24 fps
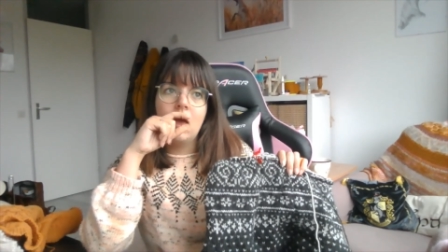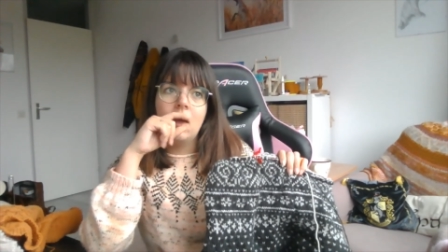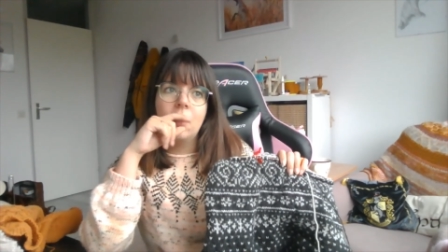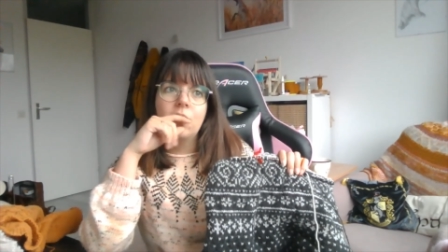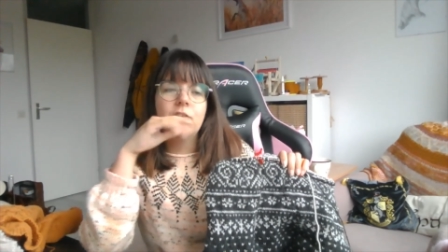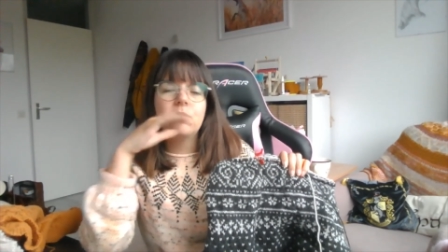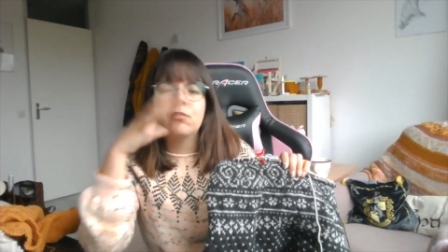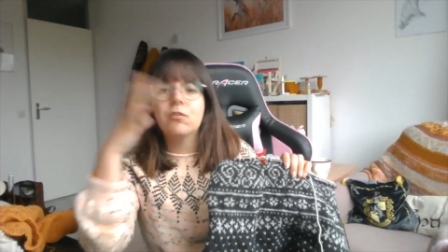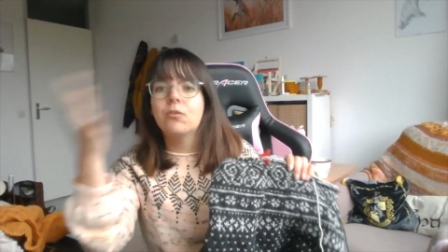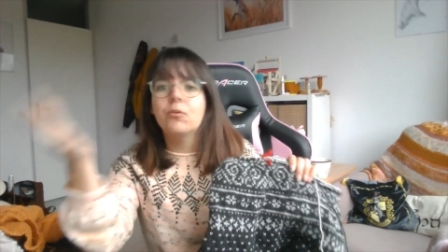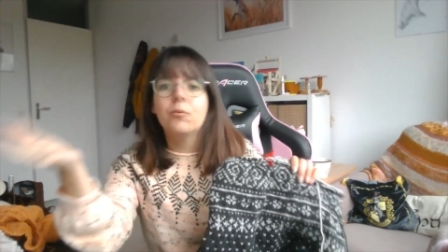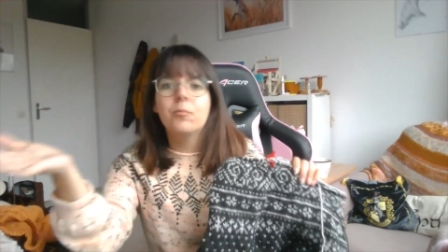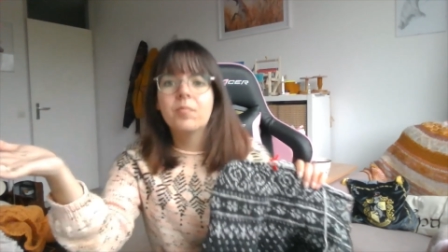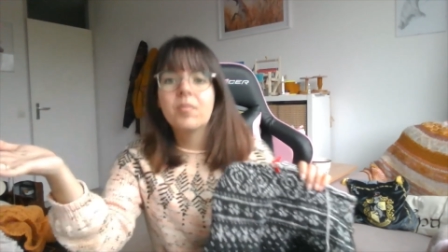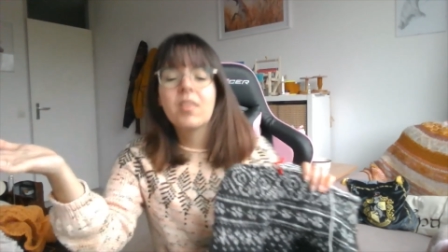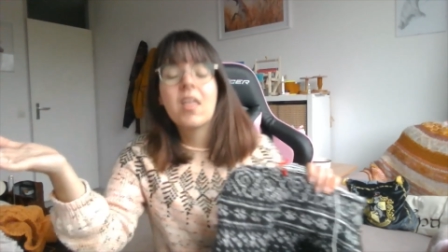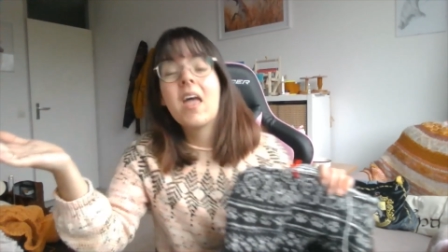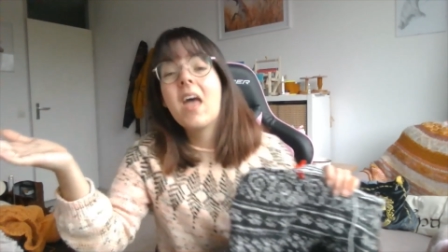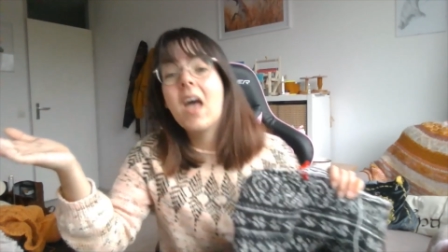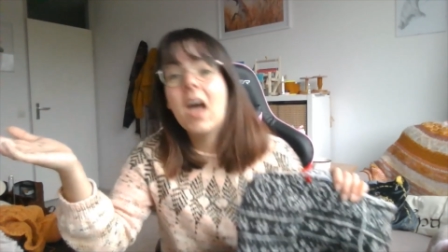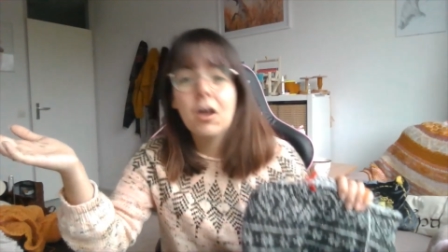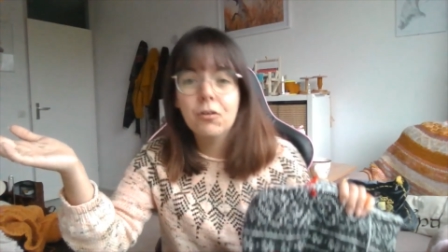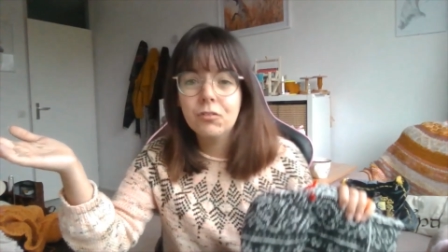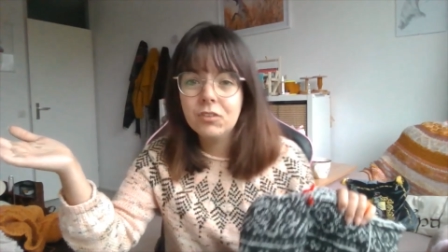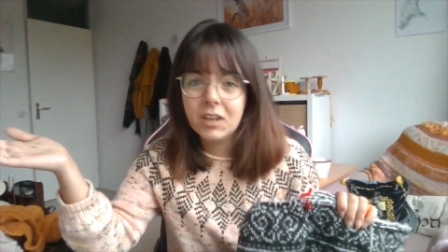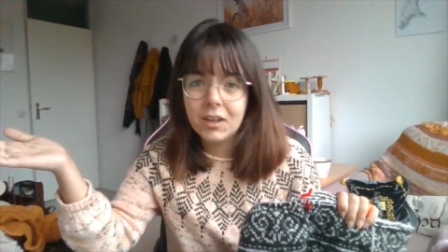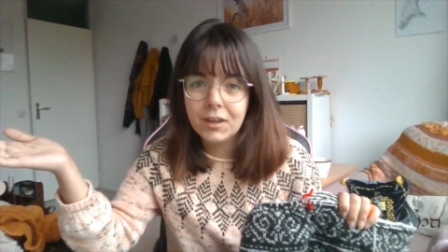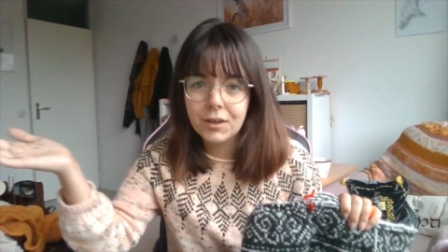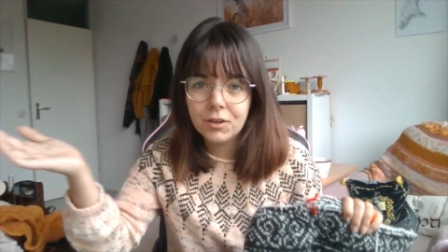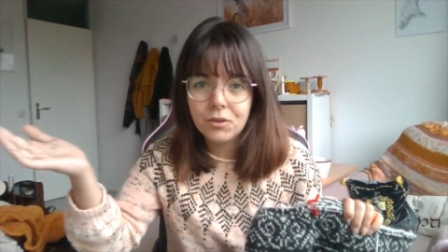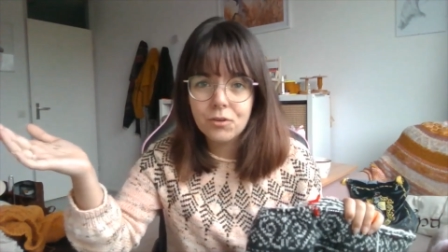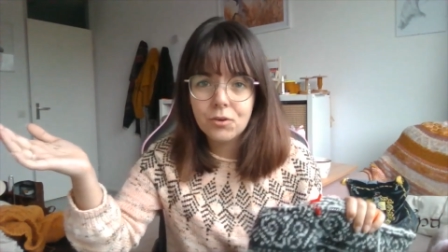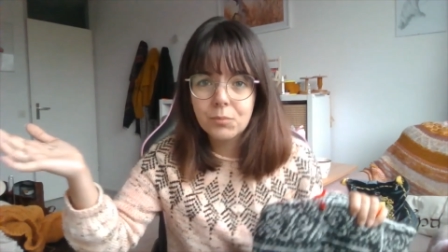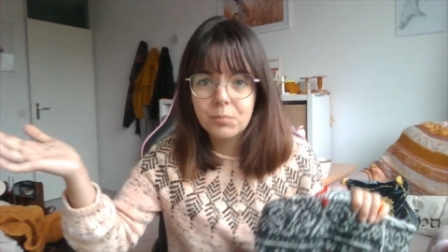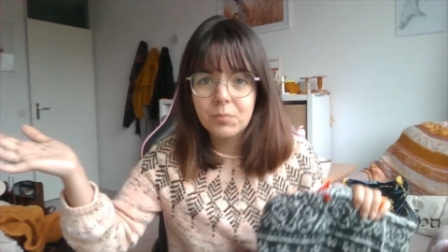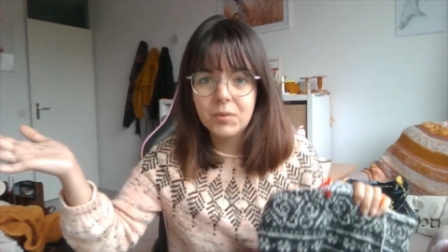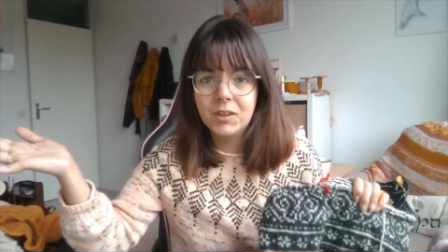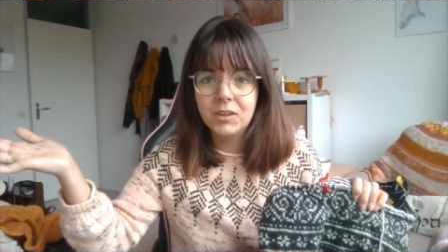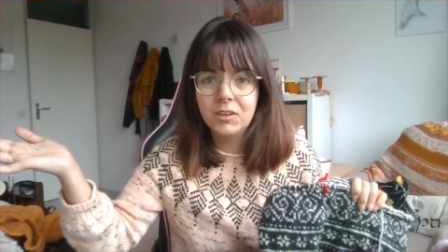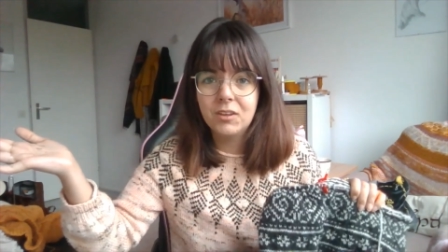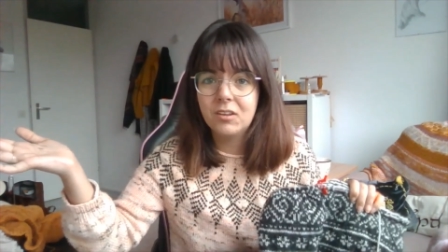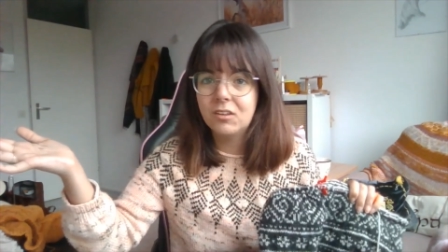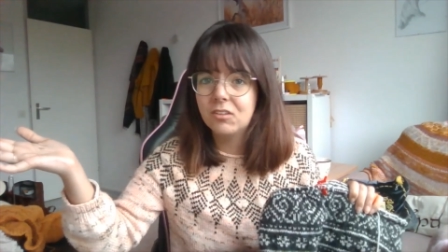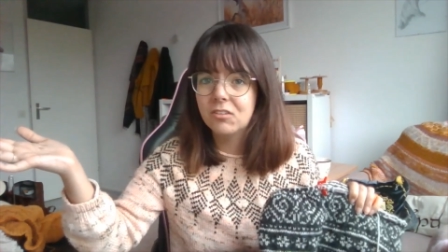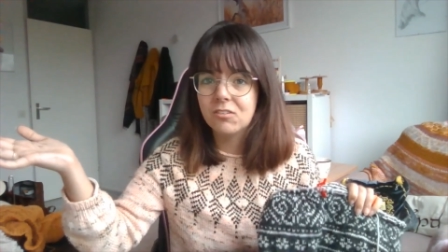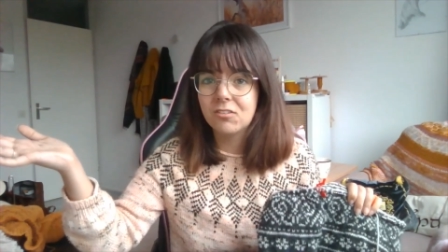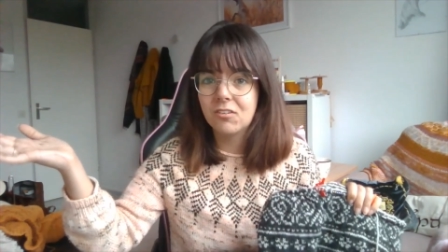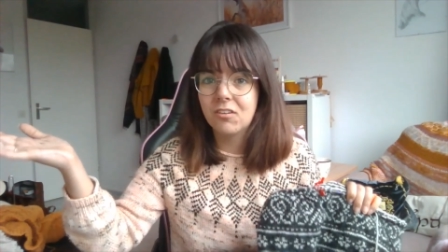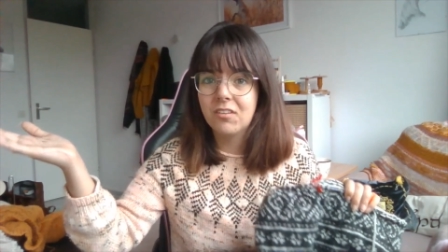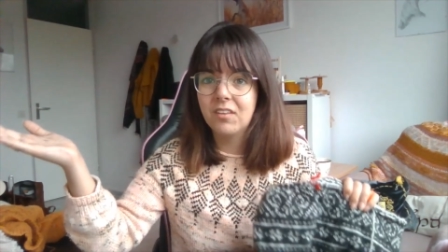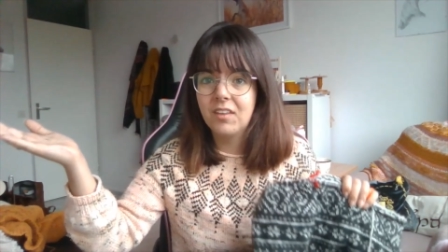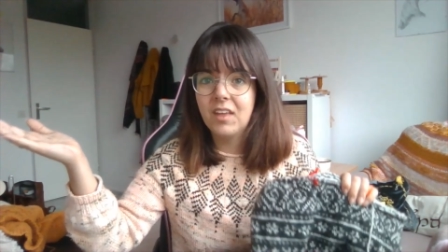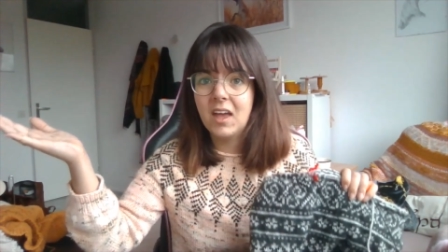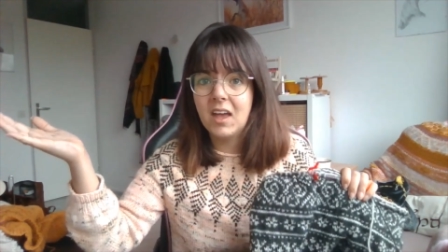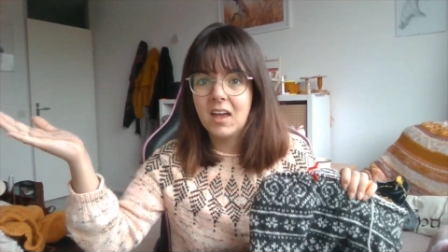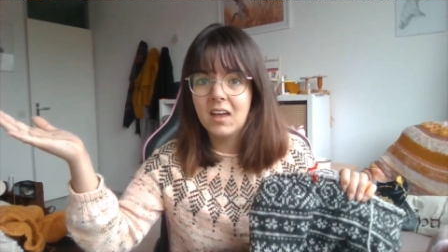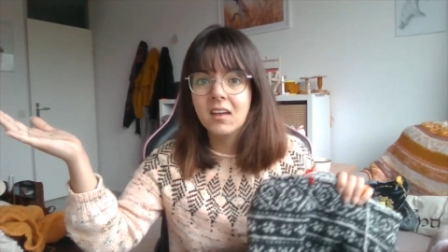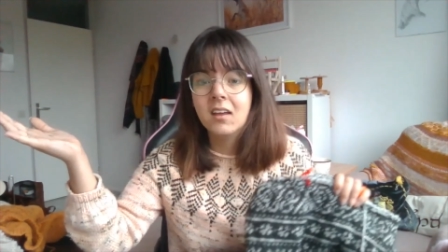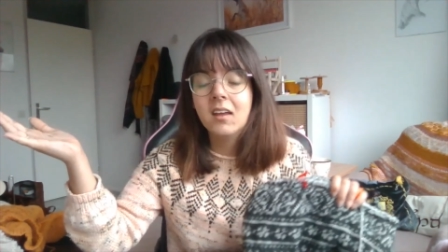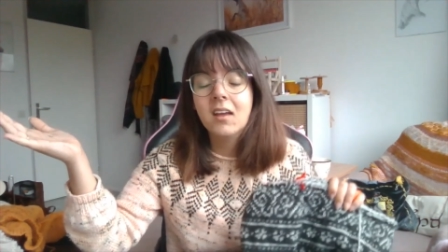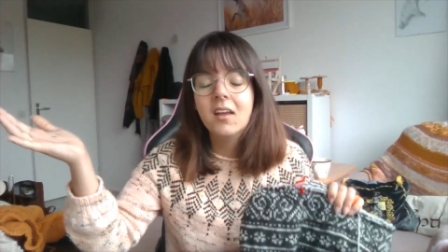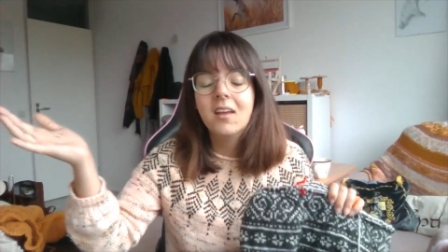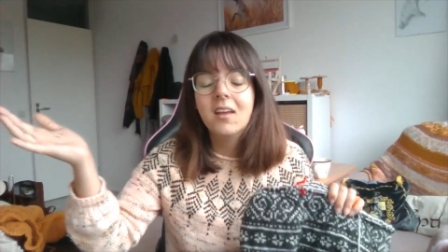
So I would like your opinions on that.